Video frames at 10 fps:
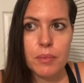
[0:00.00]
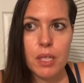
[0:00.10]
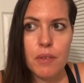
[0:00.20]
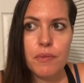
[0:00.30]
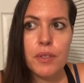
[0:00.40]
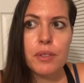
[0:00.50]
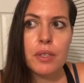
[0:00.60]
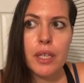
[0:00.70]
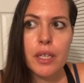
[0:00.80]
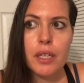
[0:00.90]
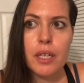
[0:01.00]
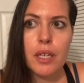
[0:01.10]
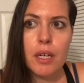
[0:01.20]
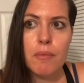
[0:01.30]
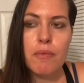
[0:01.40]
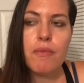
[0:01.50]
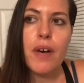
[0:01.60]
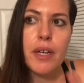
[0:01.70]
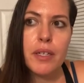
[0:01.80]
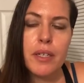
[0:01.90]
I feel like I'm
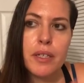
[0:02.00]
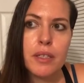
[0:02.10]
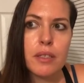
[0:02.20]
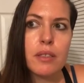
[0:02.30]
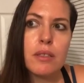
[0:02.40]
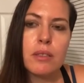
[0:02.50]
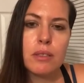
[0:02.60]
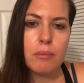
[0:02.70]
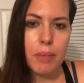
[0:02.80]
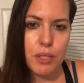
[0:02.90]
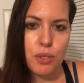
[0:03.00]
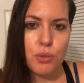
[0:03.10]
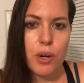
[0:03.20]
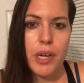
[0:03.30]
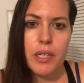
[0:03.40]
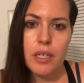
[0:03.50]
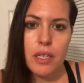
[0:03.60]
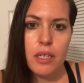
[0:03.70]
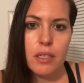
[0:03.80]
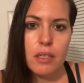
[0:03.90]
finding my stride
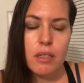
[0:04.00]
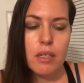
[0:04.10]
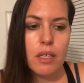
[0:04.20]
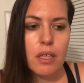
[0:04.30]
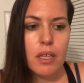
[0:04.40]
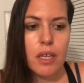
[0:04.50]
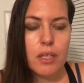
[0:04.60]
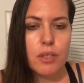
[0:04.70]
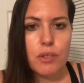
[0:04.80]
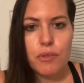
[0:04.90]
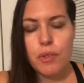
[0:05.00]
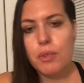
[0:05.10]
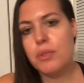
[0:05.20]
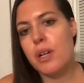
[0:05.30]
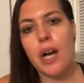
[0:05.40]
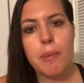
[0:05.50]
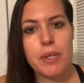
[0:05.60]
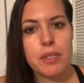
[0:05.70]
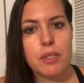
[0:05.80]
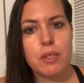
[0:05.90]
again. And so for those
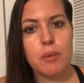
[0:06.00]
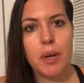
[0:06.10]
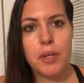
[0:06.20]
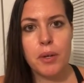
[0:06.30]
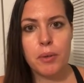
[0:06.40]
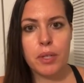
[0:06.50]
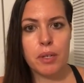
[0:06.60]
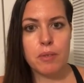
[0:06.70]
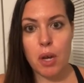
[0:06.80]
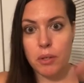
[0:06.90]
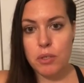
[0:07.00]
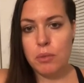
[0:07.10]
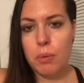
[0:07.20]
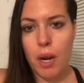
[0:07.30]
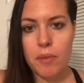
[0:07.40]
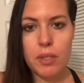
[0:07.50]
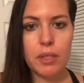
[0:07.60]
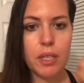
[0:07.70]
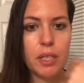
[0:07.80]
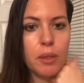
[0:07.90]
comics who I know that I talk to
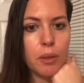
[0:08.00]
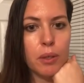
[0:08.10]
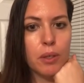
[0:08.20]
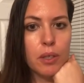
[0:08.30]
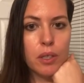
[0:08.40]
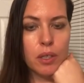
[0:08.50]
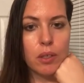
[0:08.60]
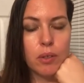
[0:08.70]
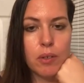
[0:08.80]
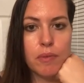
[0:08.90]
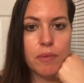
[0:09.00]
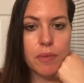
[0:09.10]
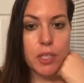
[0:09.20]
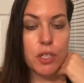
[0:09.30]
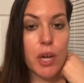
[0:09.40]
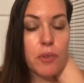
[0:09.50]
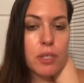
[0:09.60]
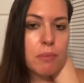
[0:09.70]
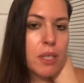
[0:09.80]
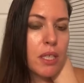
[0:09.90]
privately, or, you know, have reached out
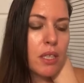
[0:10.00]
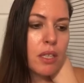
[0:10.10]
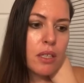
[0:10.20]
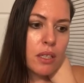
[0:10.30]
to me,